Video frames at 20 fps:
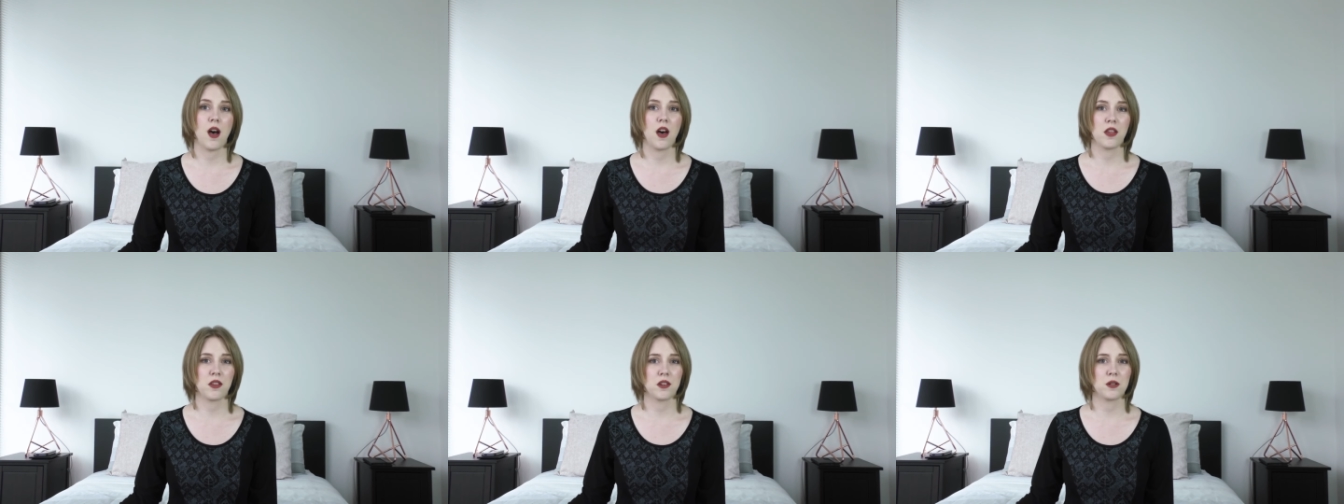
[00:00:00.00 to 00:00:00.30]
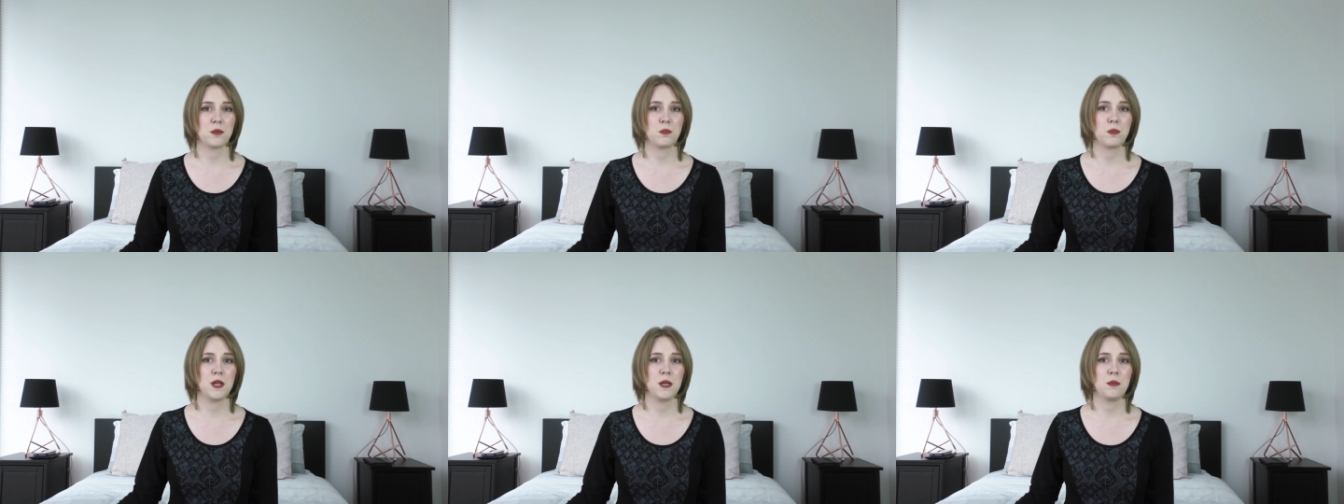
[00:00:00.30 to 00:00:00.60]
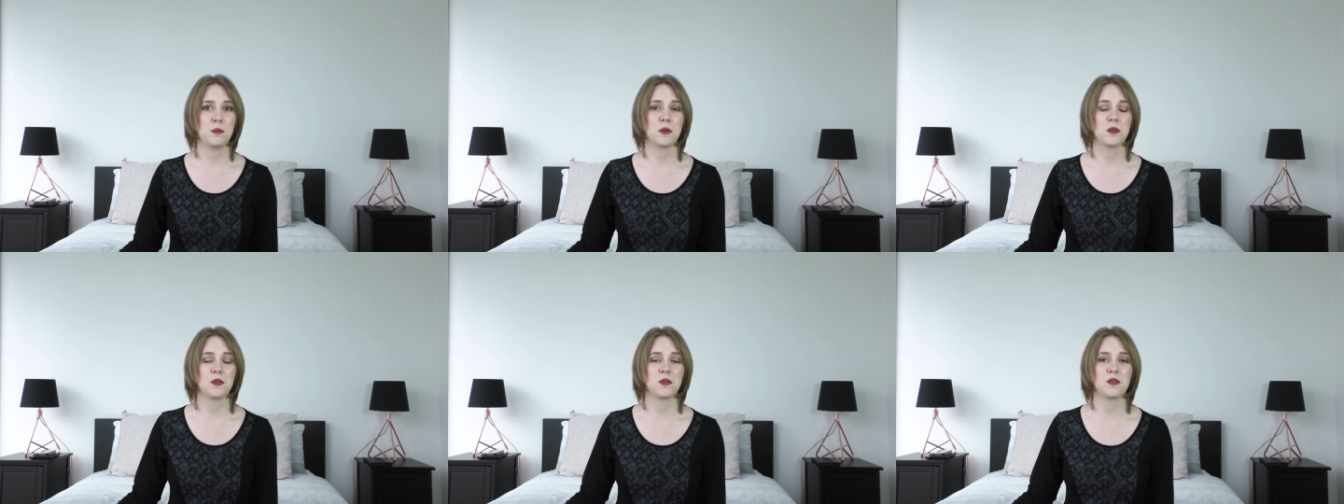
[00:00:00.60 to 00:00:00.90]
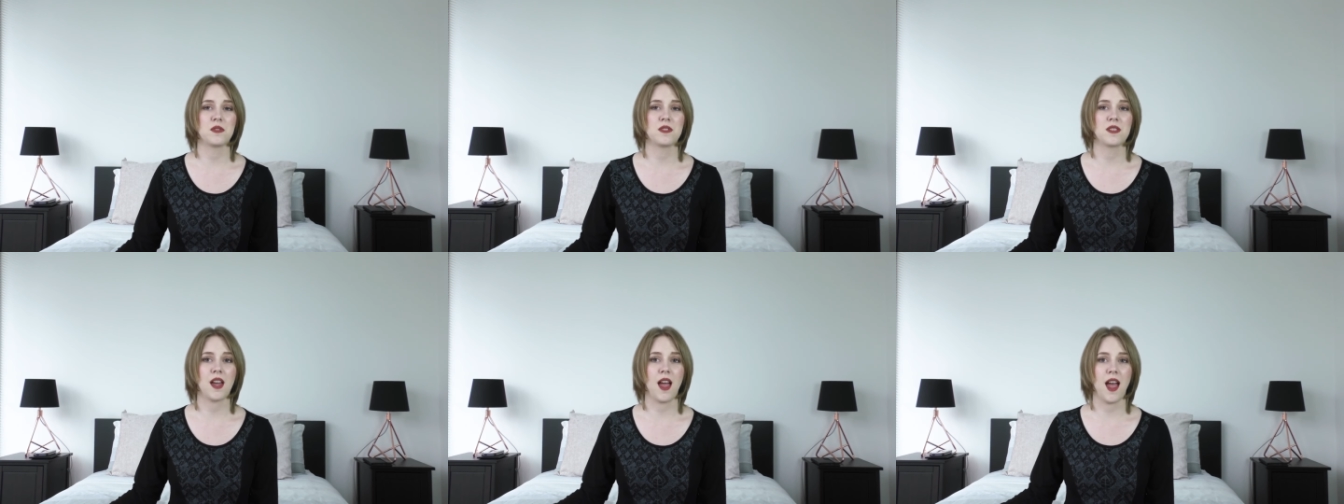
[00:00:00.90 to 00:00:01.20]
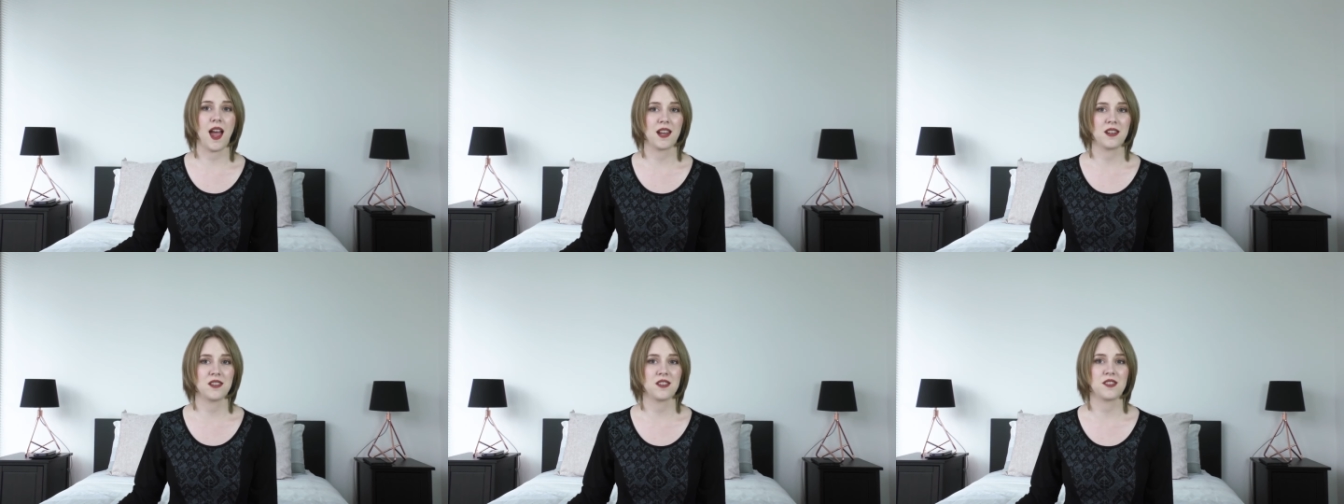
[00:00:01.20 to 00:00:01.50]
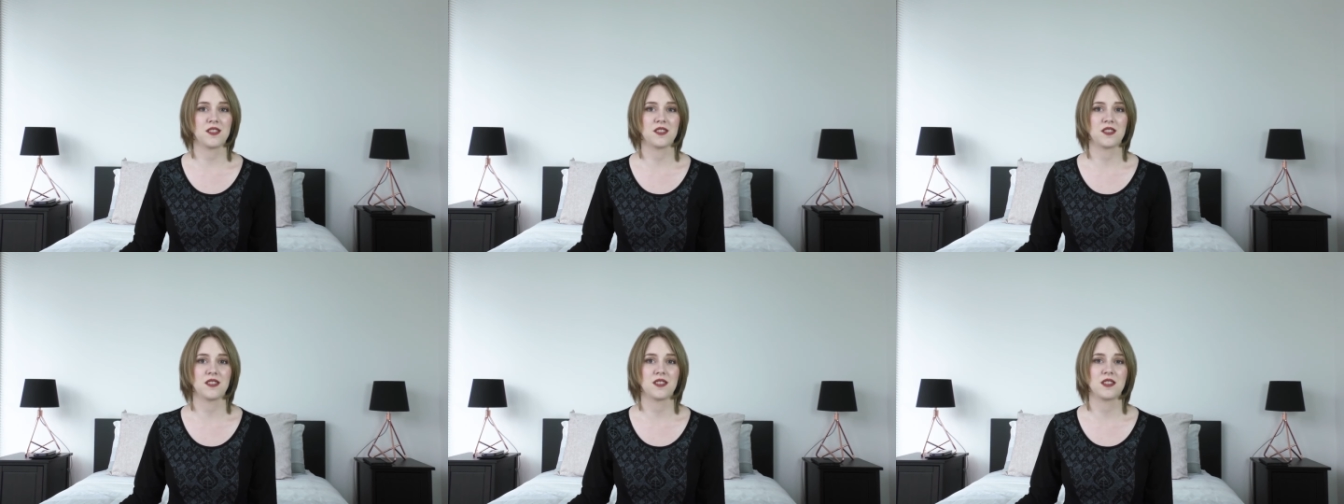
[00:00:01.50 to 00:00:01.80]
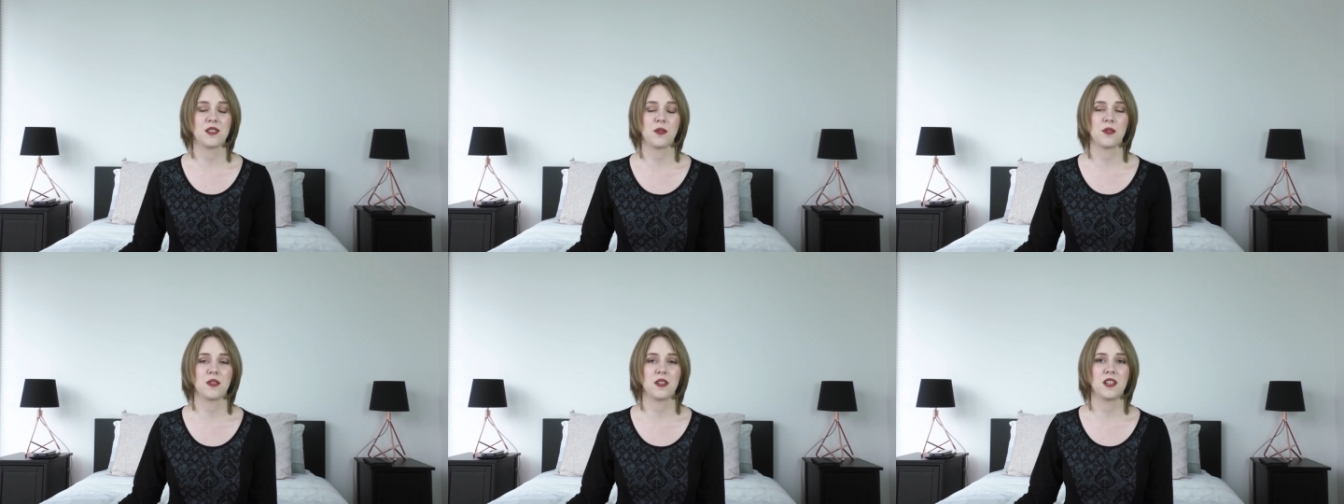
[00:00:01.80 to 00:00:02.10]
other people's answers
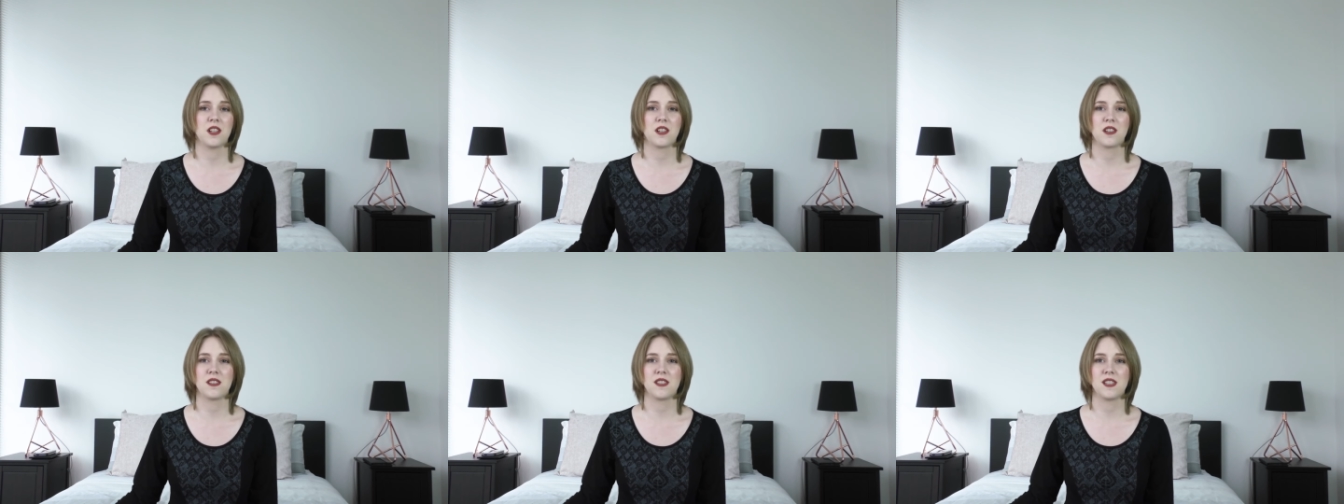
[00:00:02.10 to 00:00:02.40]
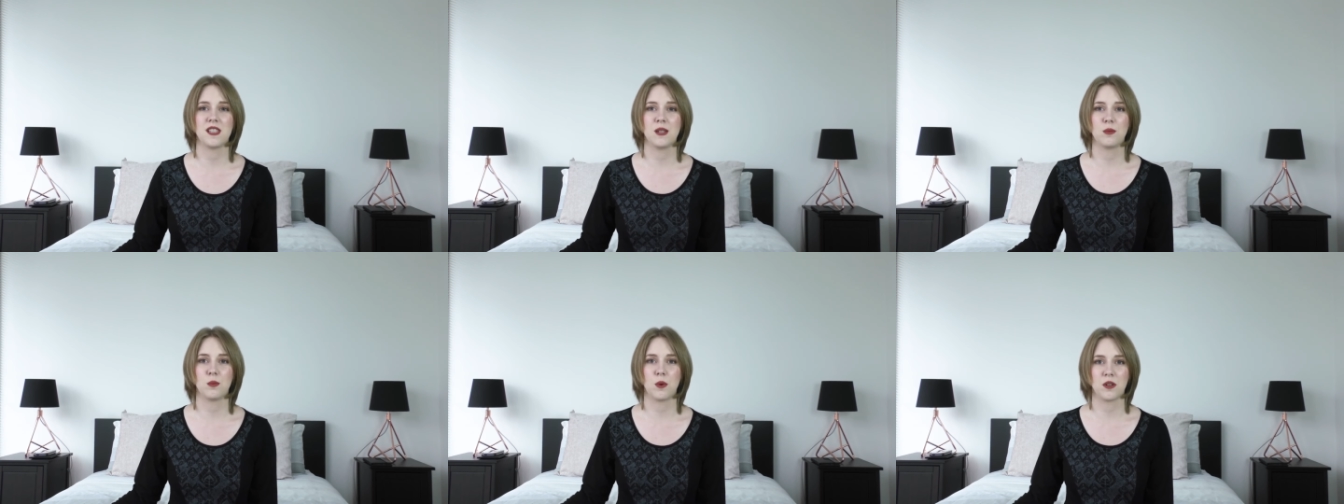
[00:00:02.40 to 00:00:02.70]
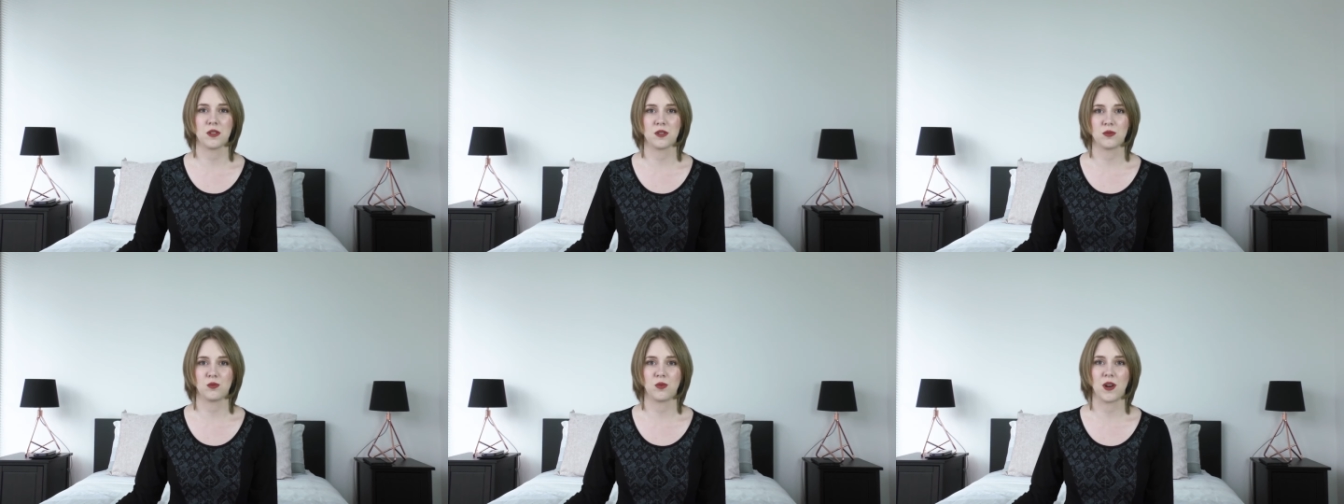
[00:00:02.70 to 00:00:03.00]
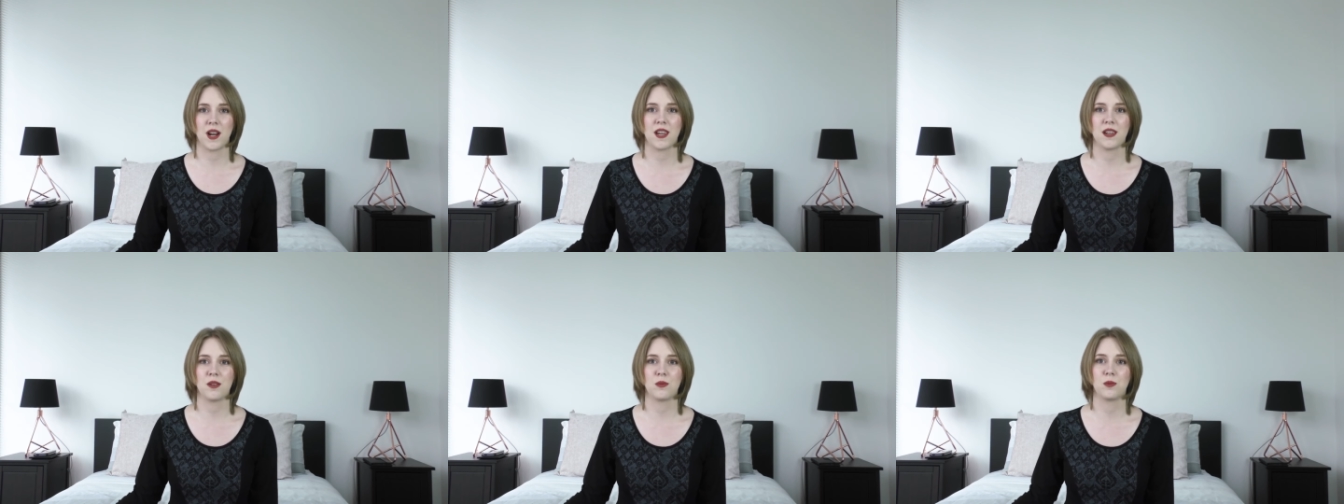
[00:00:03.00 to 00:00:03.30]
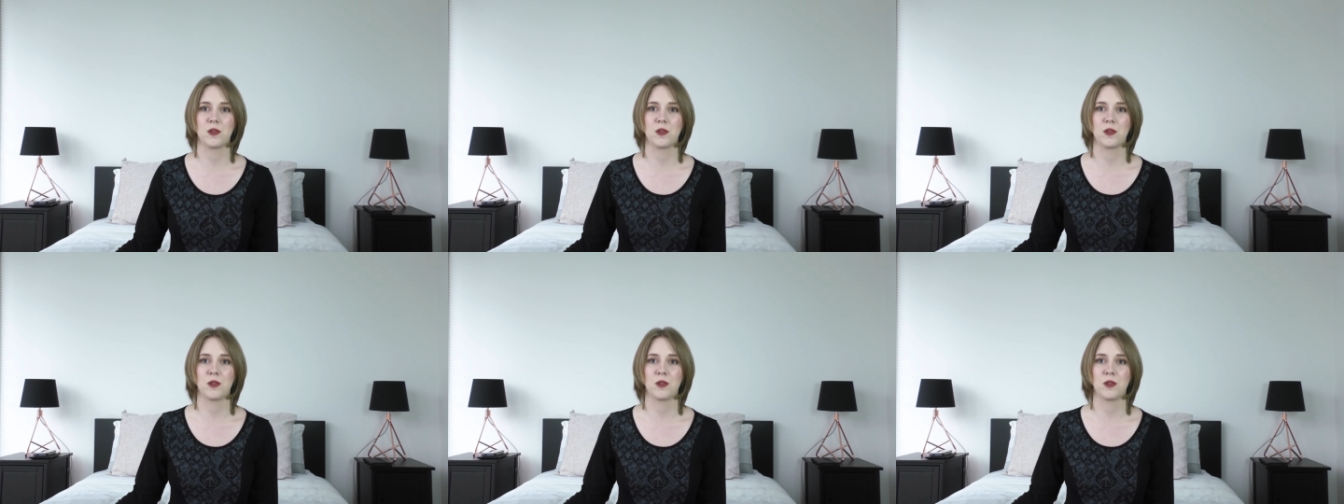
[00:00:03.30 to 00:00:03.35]
so that you can see what's right